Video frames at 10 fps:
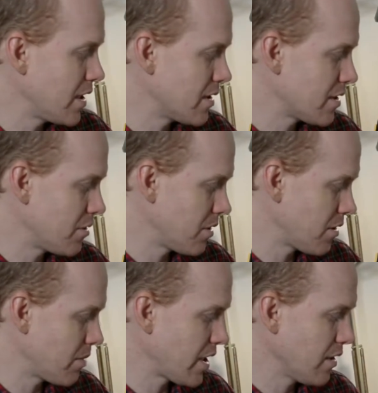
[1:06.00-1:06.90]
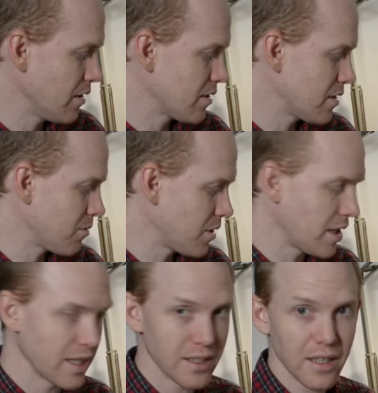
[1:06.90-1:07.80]
is two hundred megahertz, the one
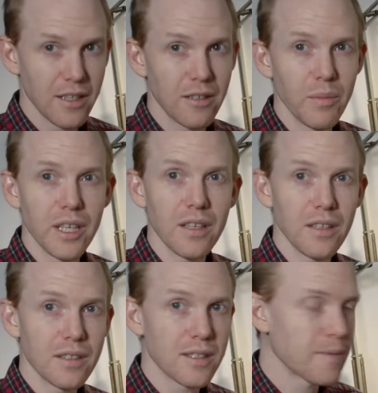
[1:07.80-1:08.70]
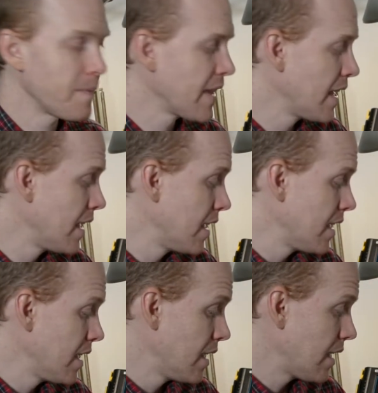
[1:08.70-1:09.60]
A is one hundred megahertz.
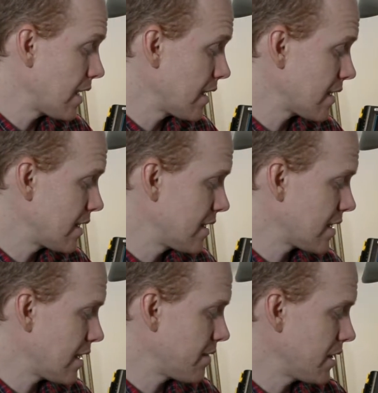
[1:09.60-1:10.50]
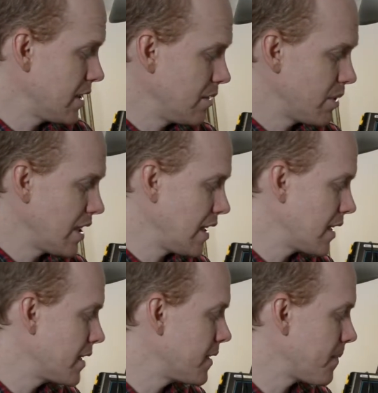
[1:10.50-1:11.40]
I got these off of
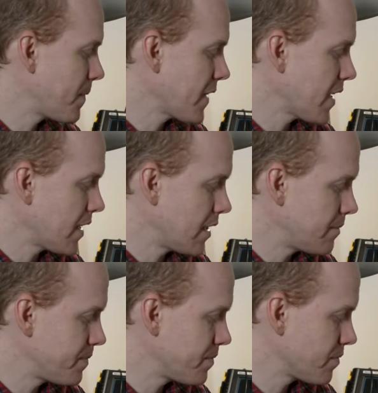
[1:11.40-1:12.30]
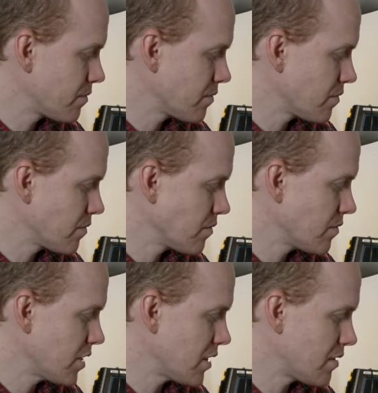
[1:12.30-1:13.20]
eBay. Um,
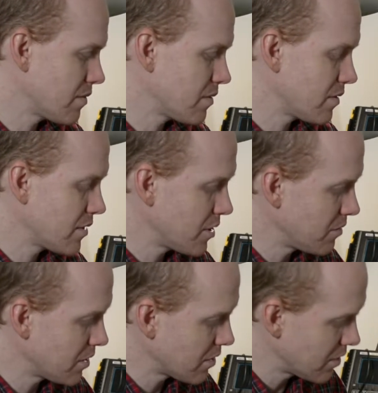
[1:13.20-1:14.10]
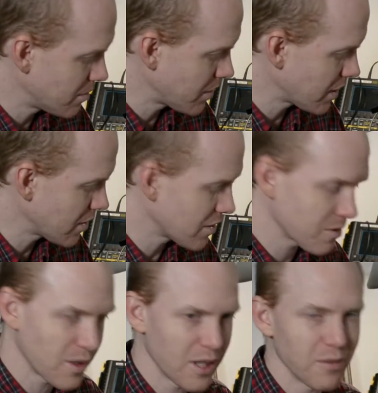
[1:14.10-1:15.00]
the two hundred megahertz
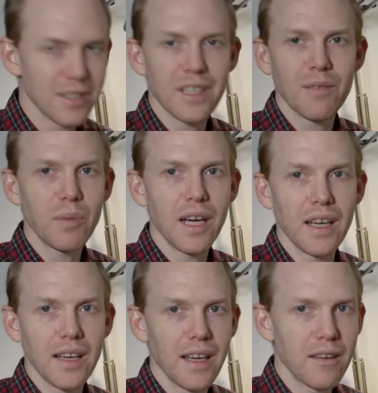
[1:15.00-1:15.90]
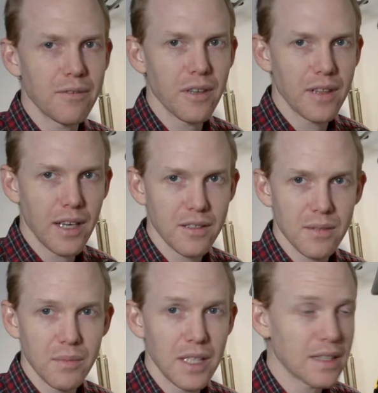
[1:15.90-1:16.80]
one was like a buy it now for a
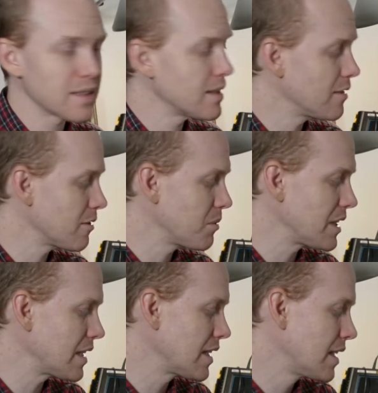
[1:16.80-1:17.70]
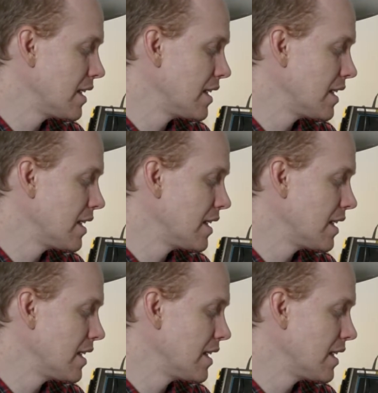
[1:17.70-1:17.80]
thousand bucks. Normally